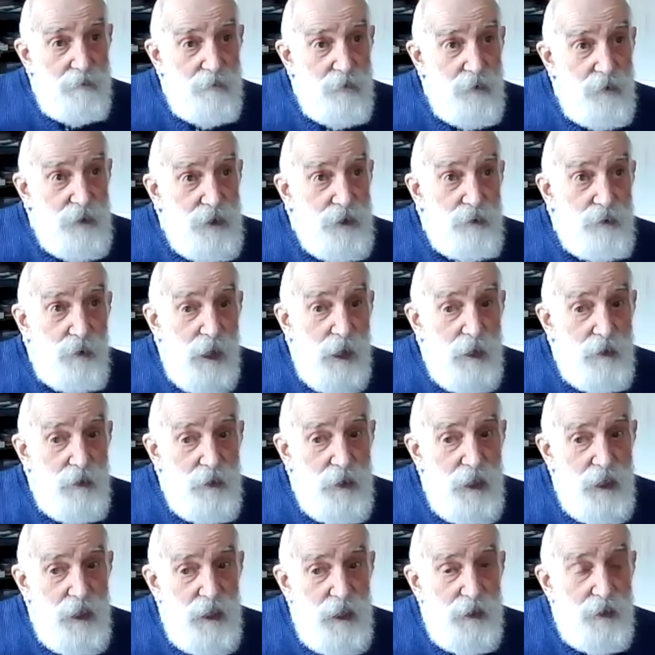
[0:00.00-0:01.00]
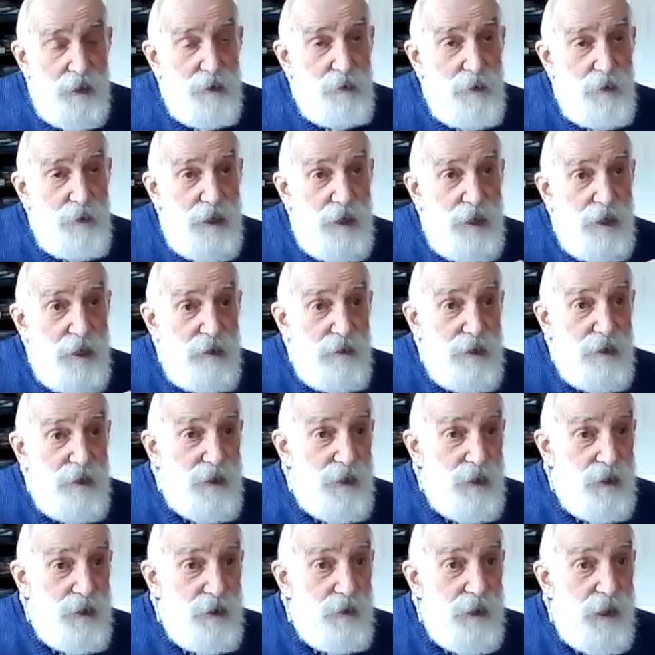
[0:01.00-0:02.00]
this is why looking out the window is
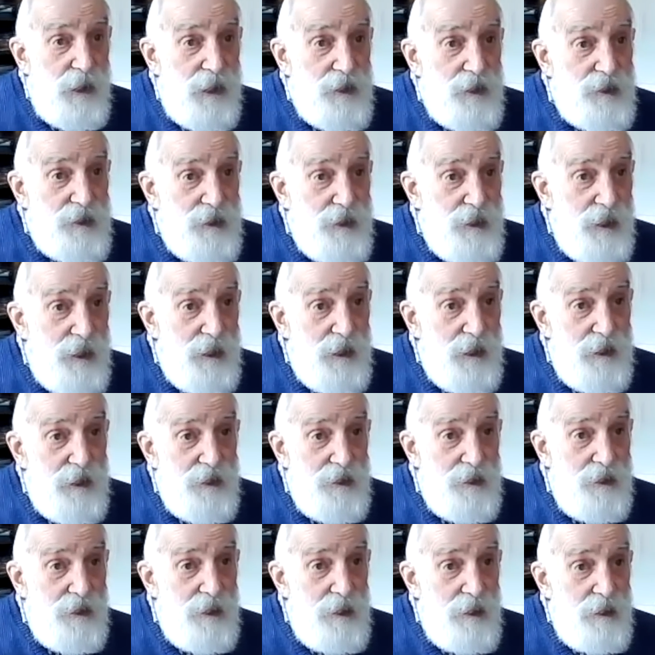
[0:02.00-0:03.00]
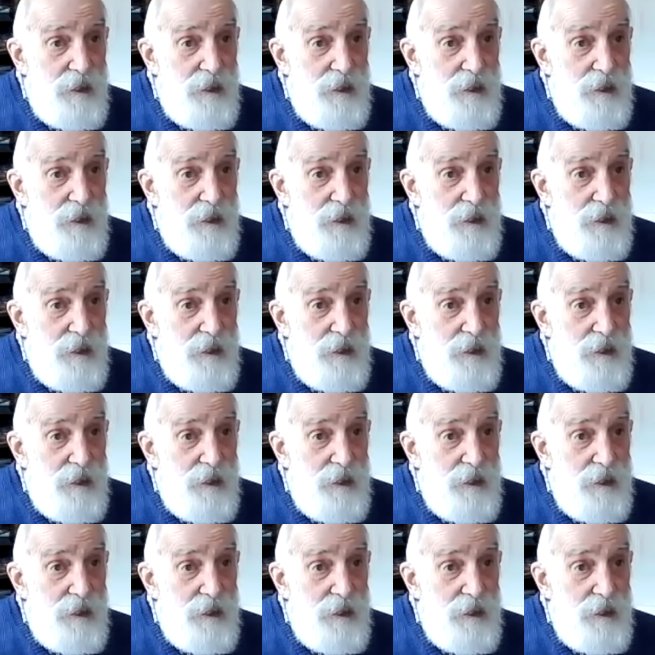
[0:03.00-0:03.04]
such a good exercise.